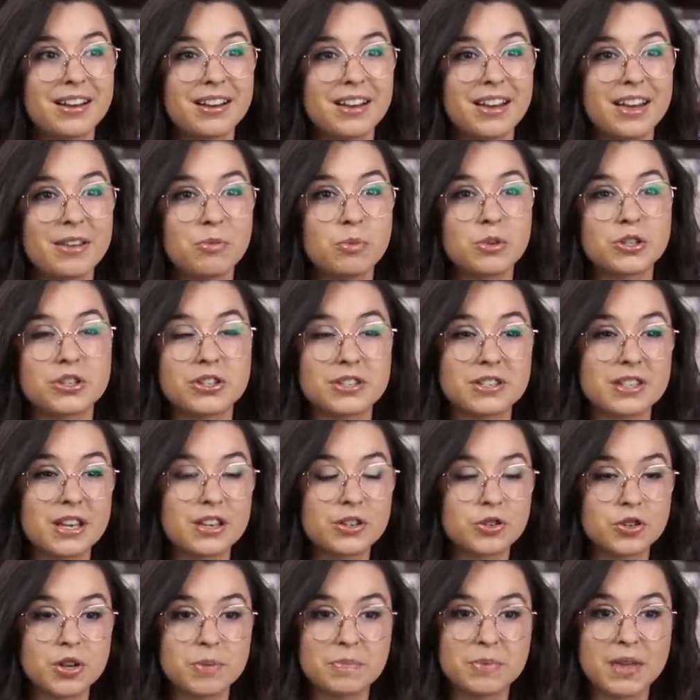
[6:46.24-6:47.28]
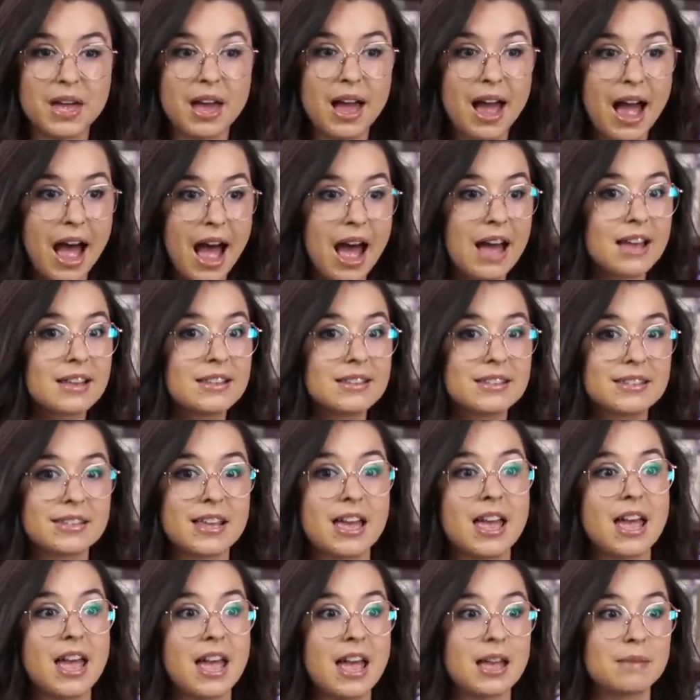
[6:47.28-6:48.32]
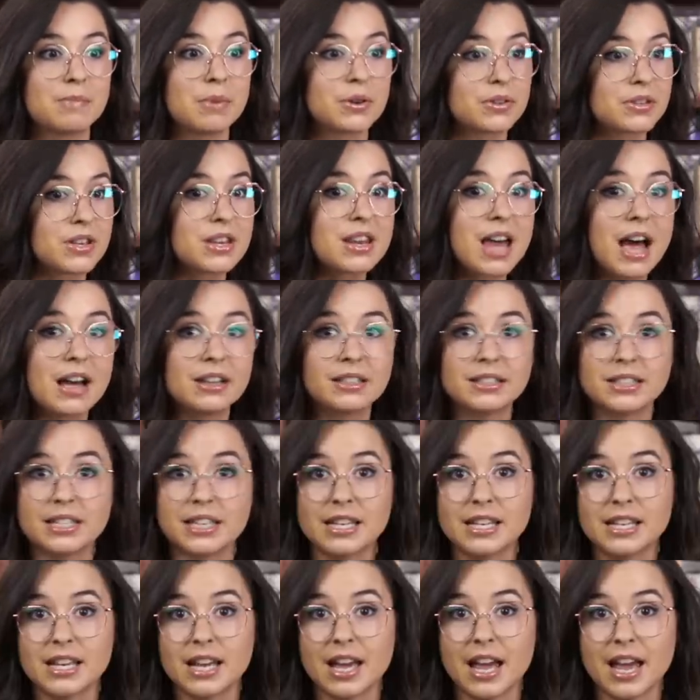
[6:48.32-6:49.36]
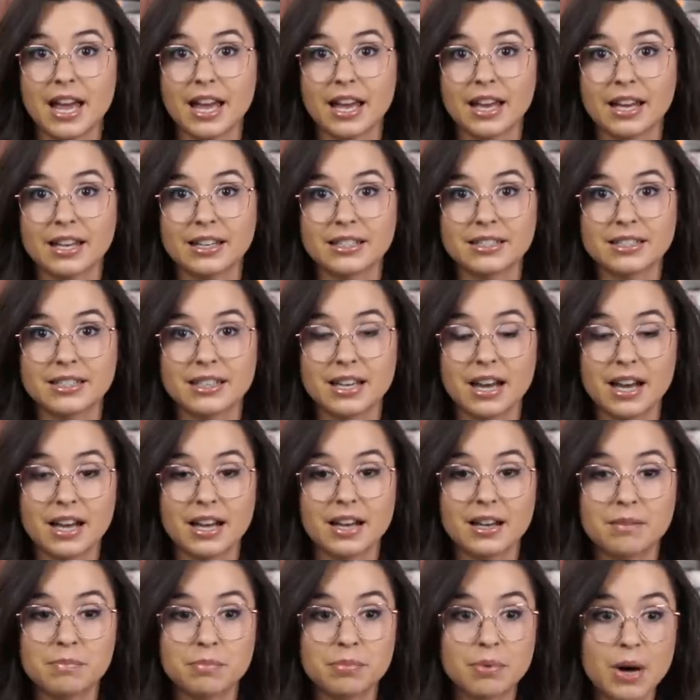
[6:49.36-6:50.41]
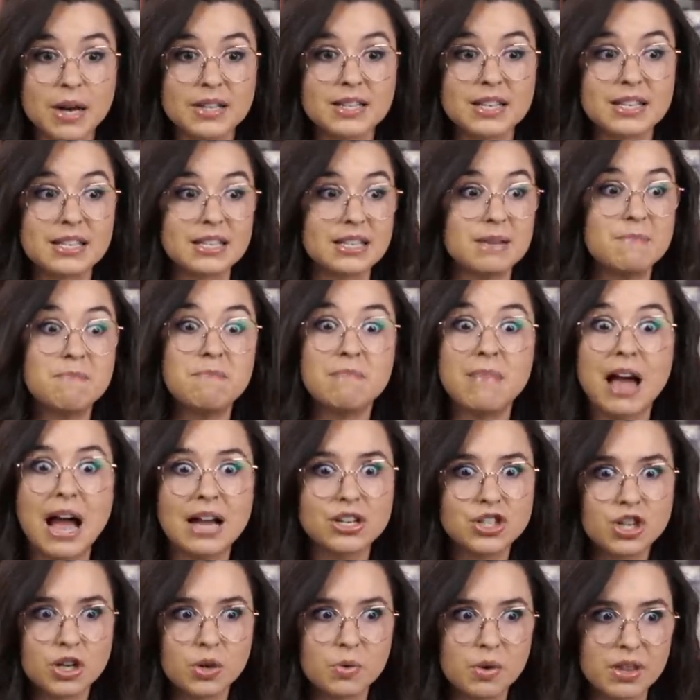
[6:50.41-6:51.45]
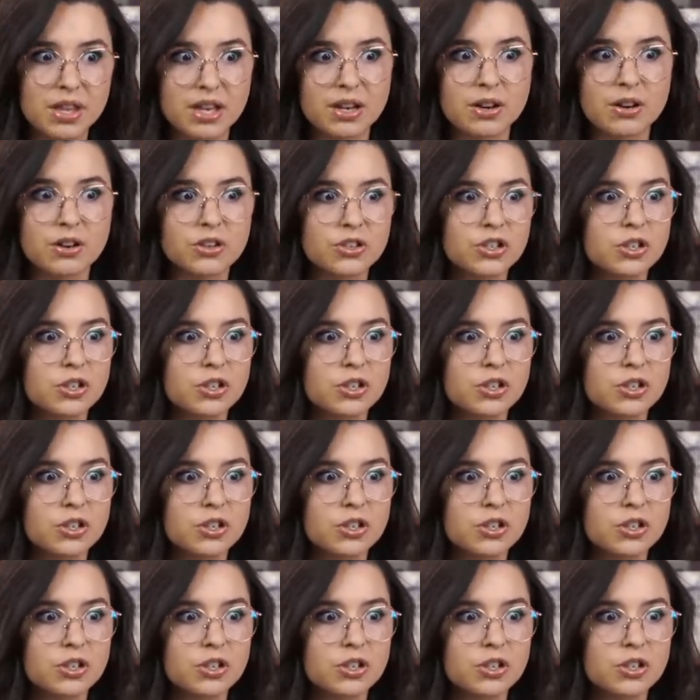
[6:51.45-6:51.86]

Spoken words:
which is a ship that has a personality and presence and magic within her.